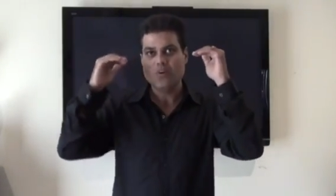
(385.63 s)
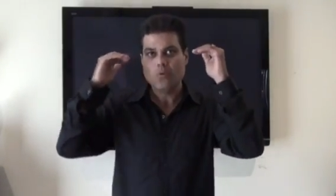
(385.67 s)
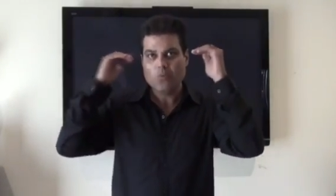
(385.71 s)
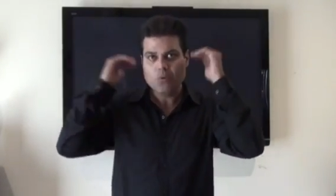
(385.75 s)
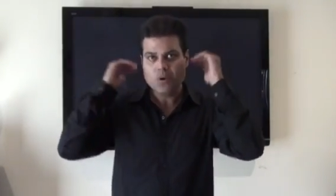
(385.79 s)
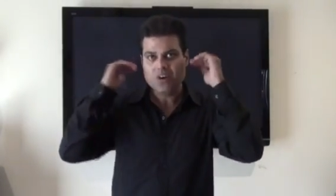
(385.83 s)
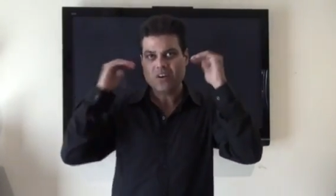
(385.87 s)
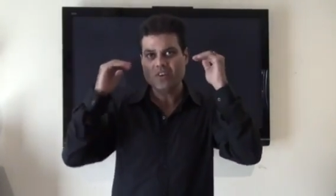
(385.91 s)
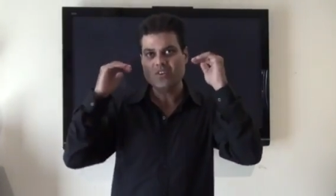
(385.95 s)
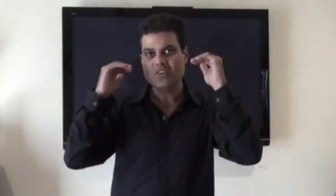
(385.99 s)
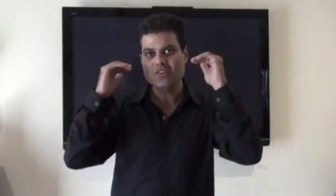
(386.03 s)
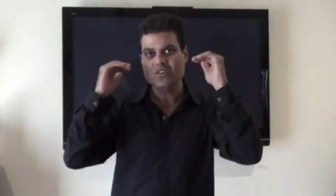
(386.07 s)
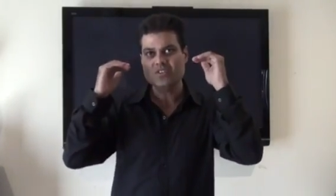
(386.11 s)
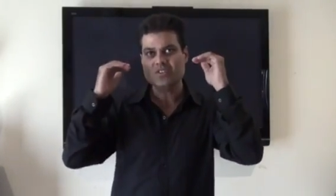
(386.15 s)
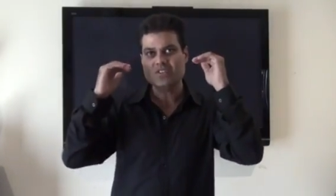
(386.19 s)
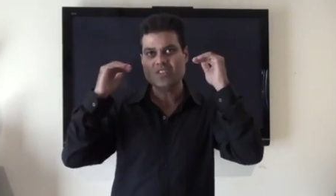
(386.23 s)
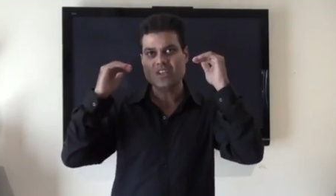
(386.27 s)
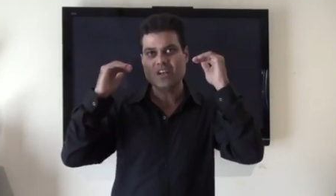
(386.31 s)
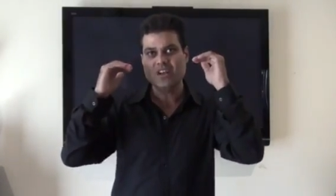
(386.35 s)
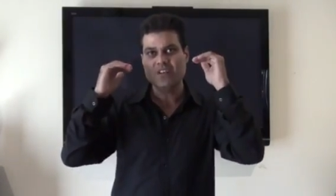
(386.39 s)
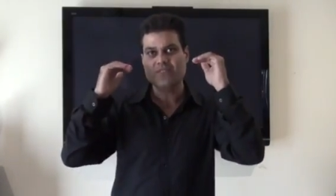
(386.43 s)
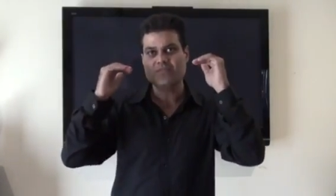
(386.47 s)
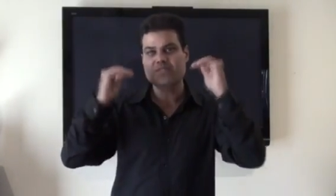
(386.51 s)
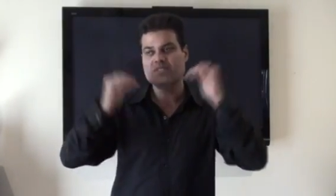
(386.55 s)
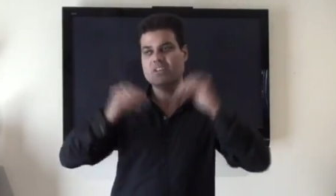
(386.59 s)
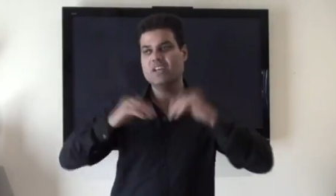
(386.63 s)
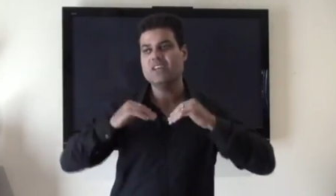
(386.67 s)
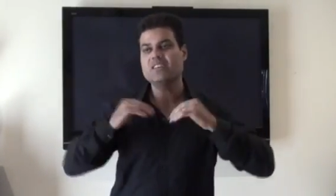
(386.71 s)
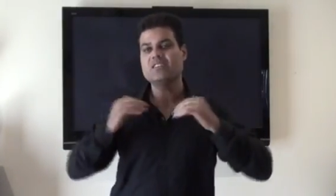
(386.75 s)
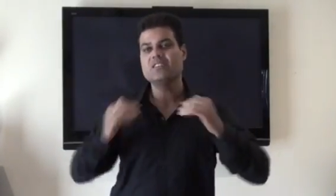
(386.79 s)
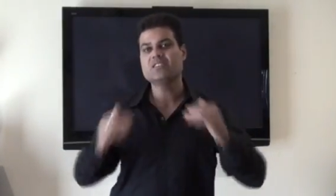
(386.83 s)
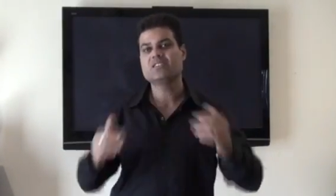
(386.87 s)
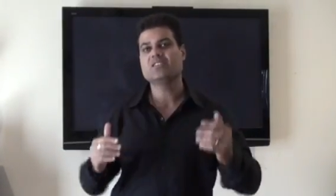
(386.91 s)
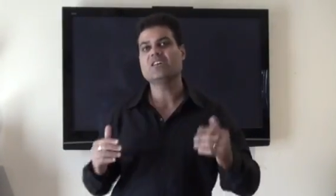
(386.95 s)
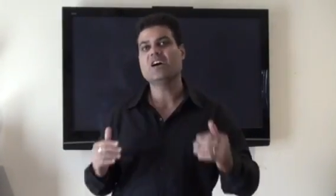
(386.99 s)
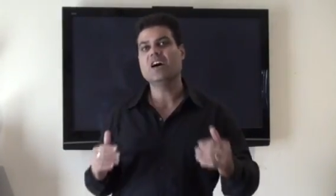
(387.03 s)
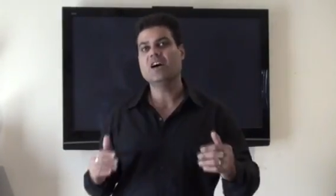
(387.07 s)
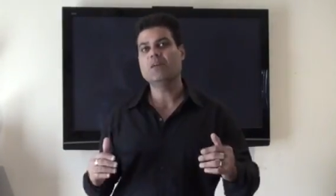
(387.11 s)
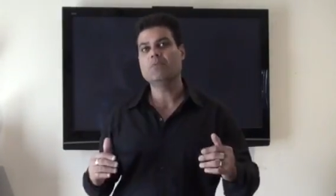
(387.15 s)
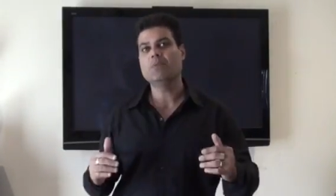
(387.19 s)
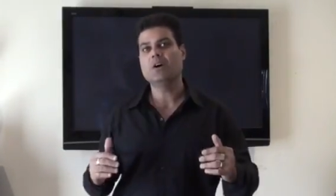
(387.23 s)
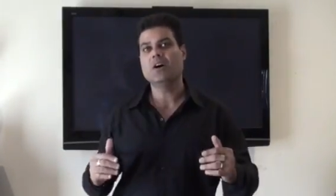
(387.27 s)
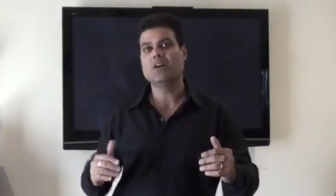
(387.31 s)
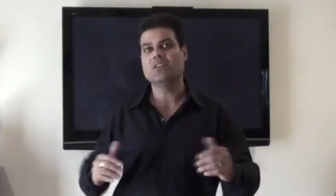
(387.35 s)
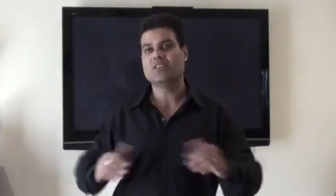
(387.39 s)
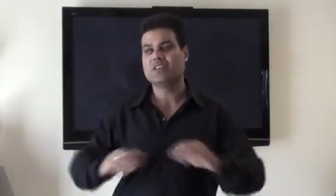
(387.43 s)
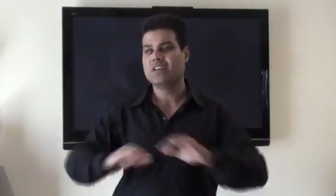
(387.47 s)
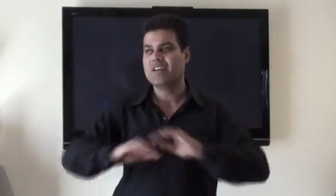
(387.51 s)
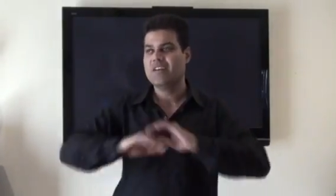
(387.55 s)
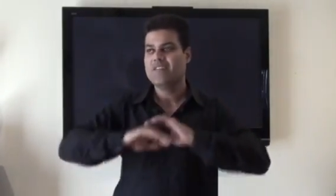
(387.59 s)
Work on yourself. Take the time
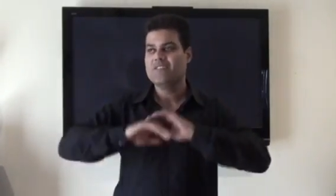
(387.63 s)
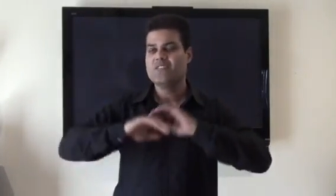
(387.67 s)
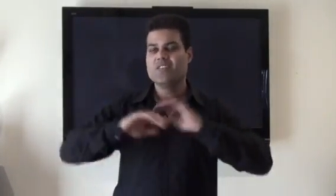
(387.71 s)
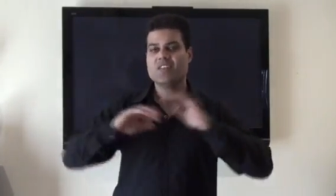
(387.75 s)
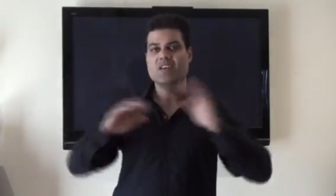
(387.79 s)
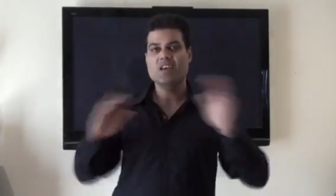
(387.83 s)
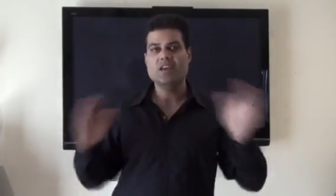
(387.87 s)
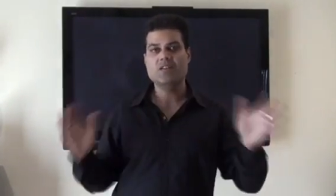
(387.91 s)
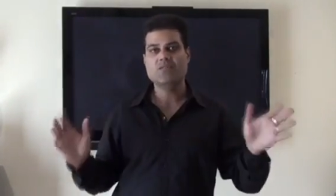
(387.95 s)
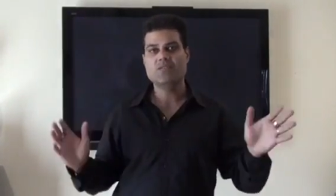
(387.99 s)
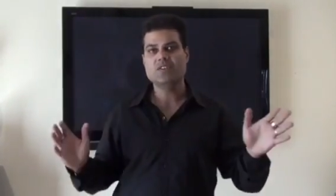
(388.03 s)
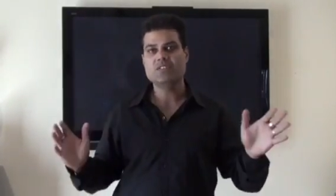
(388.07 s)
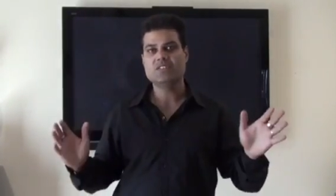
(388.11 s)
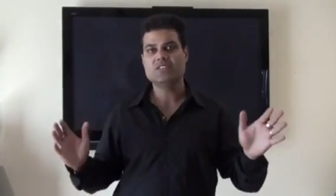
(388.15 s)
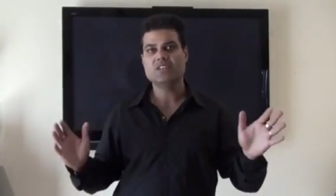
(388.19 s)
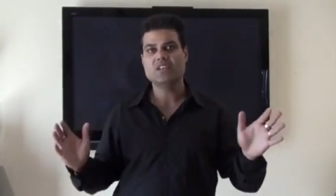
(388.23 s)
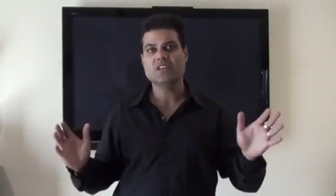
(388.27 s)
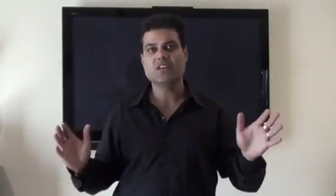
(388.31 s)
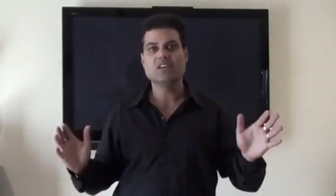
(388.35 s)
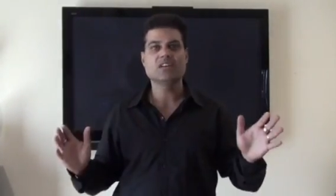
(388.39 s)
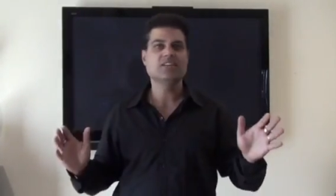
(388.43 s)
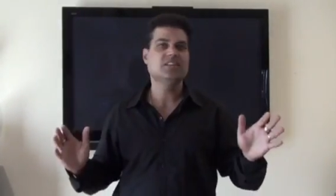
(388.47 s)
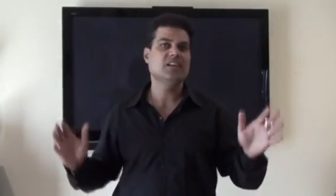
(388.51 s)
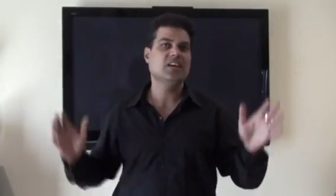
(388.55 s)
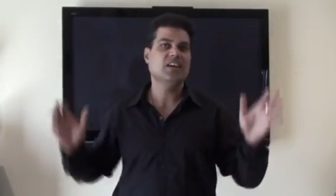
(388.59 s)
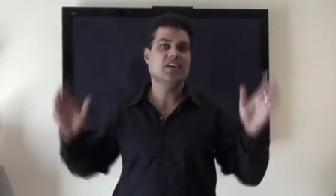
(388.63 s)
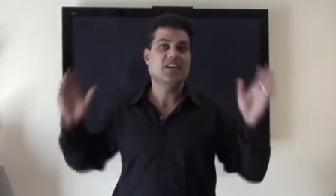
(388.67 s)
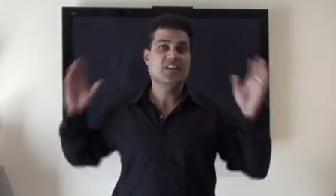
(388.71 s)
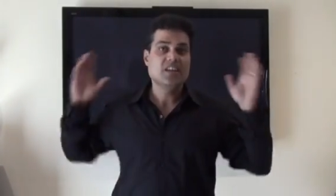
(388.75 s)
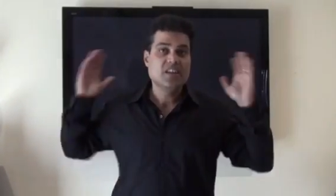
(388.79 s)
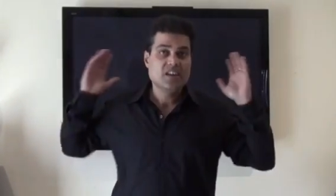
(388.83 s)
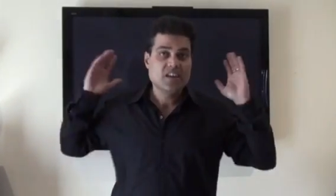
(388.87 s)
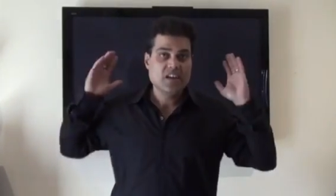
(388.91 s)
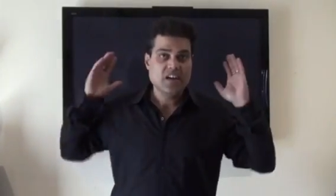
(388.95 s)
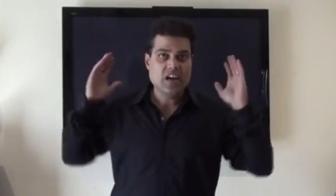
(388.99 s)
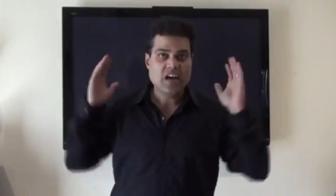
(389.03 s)
out every single day,